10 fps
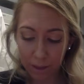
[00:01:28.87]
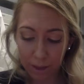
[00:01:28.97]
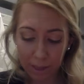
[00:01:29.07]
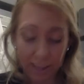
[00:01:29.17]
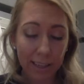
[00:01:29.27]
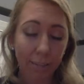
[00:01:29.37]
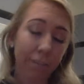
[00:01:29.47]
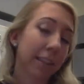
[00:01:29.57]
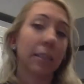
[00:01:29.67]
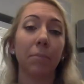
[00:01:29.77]
like an
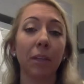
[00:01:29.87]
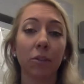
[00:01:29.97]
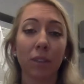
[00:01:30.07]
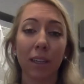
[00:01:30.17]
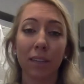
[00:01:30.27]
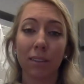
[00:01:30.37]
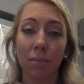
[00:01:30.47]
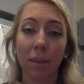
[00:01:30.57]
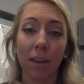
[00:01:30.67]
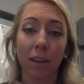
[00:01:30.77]
infected piercing,
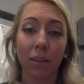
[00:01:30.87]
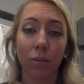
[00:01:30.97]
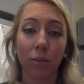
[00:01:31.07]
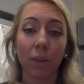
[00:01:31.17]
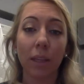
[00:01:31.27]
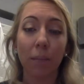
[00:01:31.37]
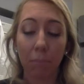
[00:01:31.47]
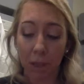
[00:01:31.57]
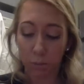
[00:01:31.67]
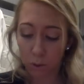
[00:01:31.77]
something really
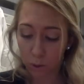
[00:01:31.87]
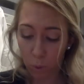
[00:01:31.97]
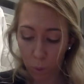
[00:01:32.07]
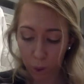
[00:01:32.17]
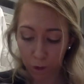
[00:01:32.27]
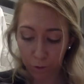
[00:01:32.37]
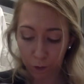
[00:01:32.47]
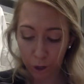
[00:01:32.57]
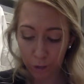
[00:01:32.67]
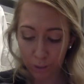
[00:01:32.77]
minimal, or if you're
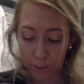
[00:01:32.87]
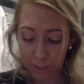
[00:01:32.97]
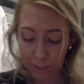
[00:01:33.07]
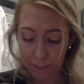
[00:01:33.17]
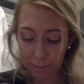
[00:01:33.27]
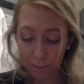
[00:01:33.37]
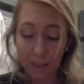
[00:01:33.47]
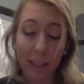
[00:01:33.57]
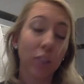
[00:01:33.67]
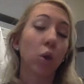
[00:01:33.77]
noticing something
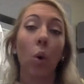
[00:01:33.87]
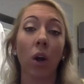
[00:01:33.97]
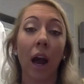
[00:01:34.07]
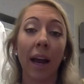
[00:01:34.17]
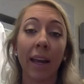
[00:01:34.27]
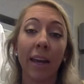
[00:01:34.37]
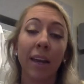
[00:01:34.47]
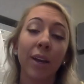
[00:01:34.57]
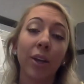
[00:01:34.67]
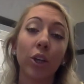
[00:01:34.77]
like tori,
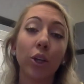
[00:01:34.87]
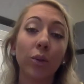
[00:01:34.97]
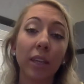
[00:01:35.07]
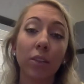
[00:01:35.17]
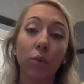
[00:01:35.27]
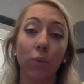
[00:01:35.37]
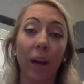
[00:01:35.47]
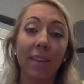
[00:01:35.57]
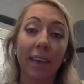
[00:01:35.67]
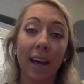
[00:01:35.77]
you need to
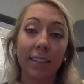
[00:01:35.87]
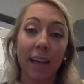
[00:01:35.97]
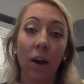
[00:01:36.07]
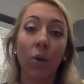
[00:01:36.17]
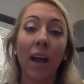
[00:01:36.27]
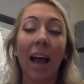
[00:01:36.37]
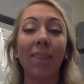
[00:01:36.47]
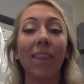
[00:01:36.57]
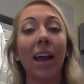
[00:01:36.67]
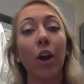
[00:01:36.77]
write that down
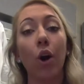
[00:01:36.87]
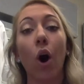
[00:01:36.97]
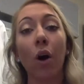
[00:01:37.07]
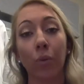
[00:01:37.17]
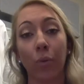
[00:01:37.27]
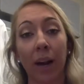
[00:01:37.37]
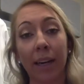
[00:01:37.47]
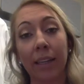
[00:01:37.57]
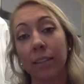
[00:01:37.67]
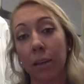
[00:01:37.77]
and then not
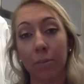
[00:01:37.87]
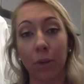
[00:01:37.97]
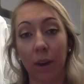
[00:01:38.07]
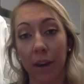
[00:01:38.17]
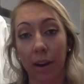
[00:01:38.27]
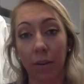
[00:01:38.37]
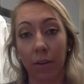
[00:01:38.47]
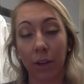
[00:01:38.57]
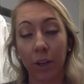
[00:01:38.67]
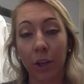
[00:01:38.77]
write WNL.
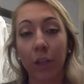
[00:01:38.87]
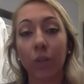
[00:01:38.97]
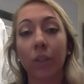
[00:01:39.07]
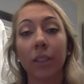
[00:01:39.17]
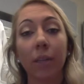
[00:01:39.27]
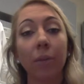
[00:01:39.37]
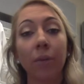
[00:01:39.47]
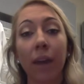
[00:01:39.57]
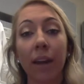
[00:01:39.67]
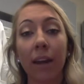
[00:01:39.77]
So the
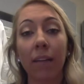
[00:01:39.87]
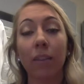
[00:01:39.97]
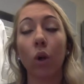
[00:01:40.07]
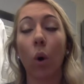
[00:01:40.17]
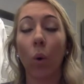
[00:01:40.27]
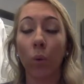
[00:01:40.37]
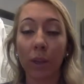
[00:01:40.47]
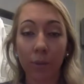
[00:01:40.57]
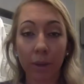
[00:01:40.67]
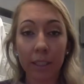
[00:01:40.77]
WNL is
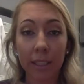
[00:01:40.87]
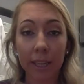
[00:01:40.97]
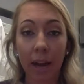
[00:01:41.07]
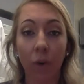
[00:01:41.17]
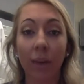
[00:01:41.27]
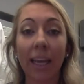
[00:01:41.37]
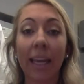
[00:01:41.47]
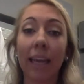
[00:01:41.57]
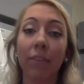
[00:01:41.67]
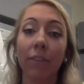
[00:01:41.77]
only written down
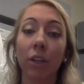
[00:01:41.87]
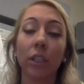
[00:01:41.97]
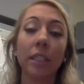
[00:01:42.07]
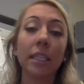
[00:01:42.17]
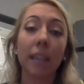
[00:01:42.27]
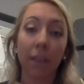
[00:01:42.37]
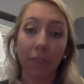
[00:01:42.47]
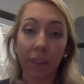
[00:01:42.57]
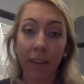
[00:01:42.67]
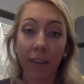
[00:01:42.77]
if there is
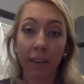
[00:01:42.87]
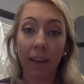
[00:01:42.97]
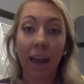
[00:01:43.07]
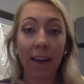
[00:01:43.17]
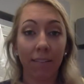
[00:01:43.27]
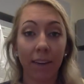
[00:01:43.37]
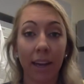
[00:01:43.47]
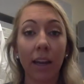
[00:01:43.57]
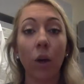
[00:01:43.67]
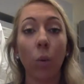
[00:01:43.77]
nothing
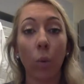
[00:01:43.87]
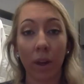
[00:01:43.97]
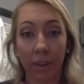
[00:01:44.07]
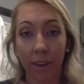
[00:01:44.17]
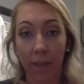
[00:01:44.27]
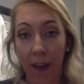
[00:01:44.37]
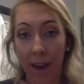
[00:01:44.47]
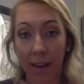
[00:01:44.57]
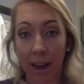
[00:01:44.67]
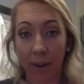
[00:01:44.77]
evident within
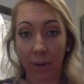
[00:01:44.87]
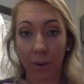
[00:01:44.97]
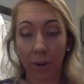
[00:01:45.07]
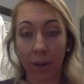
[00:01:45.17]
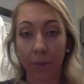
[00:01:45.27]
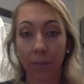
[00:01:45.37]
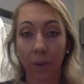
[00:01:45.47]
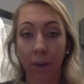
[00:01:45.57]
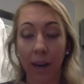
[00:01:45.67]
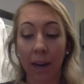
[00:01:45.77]
that category,
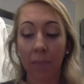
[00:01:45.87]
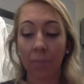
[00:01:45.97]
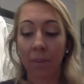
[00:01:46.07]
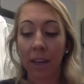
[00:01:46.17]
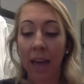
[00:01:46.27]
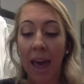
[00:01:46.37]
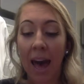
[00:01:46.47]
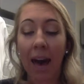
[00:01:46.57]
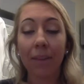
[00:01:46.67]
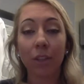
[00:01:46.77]
okay?
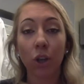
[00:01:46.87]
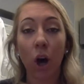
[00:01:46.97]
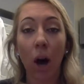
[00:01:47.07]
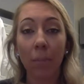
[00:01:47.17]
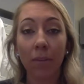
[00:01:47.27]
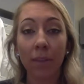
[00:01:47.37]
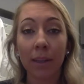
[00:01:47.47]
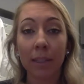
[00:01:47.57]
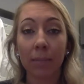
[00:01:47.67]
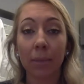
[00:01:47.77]
At the top of
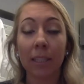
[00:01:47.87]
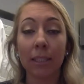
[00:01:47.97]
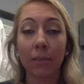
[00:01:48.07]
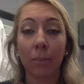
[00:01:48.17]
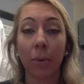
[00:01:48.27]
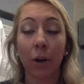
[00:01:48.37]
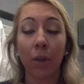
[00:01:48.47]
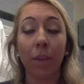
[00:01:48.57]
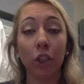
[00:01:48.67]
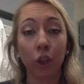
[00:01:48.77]
this, please
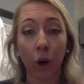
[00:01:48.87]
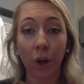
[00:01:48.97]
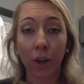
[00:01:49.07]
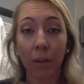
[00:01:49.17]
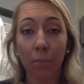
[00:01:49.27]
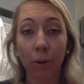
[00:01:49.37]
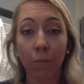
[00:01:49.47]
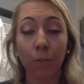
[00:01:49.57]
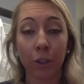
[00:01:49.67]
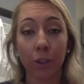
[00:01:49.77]
put the chart number
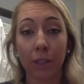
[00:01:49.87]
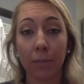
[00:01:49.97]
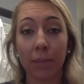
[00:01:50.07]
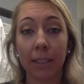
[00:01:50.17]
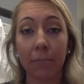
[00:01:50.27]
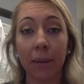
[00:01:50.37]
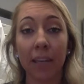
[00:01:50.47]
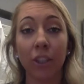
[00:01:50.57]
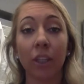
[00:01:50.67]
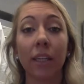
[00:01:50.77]
for your CBC
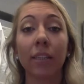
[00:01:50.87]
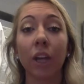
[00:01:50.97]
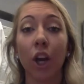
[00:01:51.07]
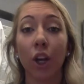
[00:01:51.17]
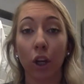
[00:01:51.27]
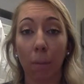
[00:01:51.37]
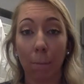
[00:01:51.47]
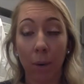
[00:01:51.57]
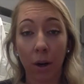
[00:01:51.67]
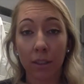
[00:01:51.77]
patient, your
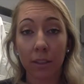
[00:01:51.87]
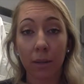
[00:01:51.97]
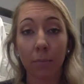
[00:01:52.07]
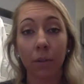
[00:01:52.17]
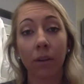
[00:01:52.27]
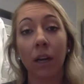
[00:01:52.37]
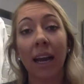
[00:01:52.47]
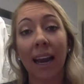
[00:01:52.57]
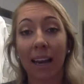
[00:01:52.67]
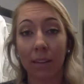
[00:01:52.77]
box number,
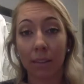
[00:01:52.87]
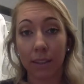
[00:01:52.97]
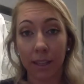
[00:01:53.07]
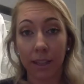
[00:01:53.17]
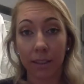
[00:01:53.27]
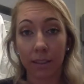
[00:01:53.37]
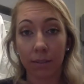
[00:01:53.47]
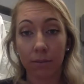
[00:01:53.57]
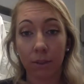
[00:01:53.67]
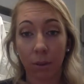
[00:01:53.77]
and the date,
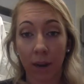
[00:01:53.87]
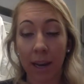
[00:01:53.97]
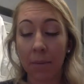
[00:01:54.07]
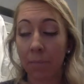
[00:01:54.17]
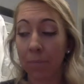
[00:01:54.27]
okay?